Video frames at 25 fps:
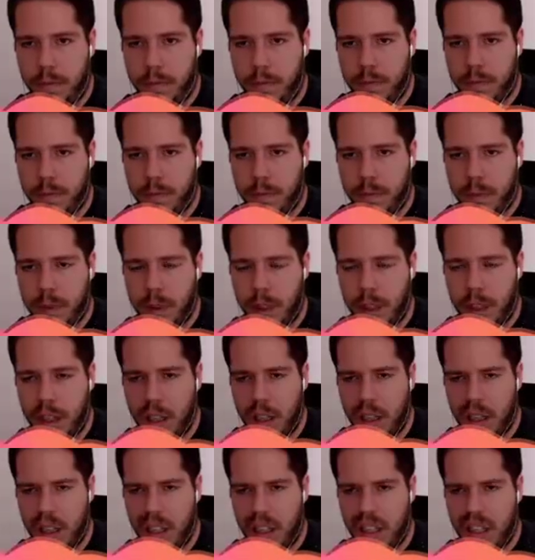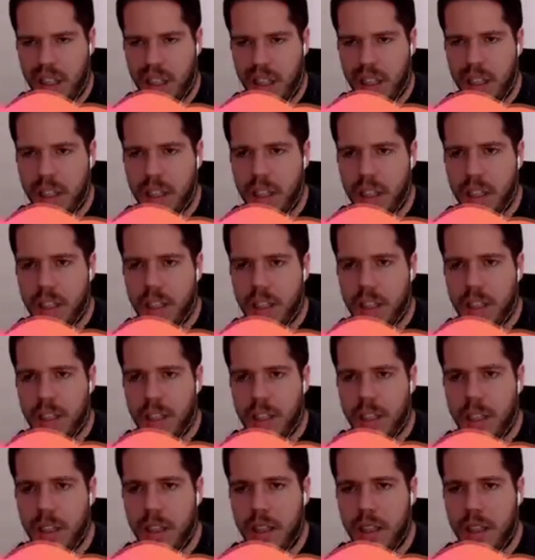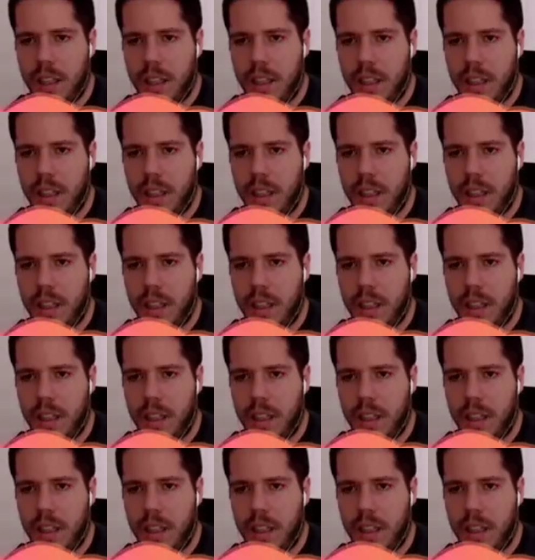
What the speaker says: (no one is talking)